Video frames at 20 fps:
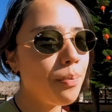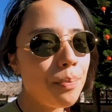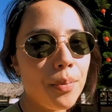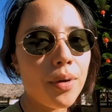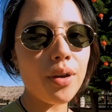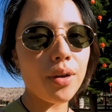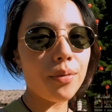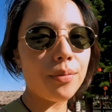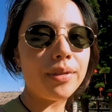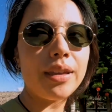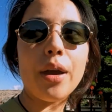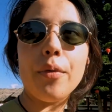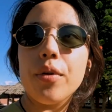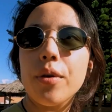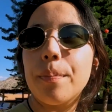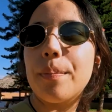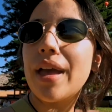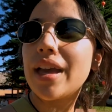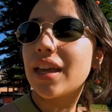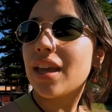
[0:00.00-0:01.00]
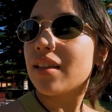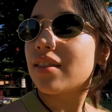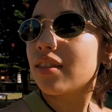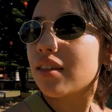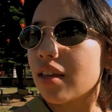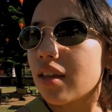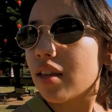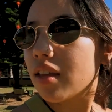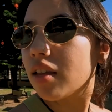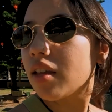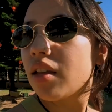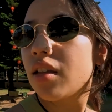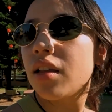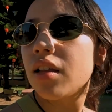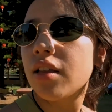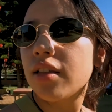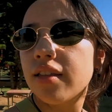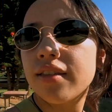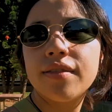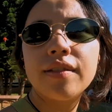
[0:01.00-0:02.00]
But yeah, we're back at the
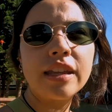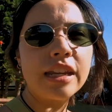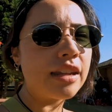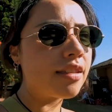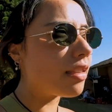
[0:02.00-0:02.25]
city